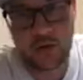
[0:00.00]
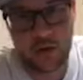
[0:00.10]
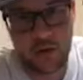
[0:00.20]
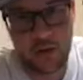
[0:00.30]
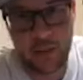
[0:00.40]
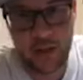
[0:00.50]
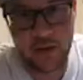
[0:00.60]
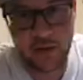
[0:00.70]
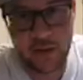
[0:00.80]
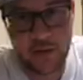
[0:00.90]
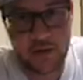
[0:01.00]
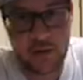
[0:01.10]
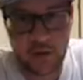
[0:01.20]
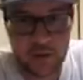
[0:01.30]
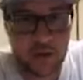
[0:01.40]
on the B Euros,
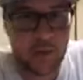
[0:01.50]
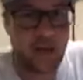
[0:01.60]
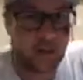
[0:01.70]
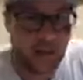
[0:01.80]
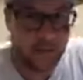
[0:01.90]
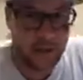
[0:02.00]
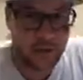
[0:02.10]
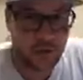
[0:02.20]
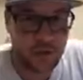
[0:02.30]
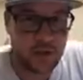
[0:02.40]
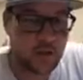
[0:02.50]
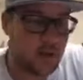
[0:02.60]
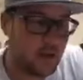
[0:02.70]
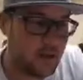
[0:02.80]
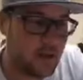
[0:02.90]
also by the manufacturers
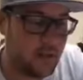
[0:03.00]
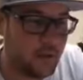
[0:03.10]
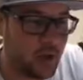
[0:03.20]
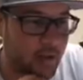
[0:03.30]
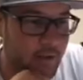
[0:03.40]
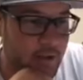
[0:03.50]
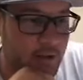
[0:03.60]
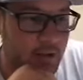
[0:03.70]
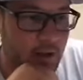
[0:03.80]
and the team drivers.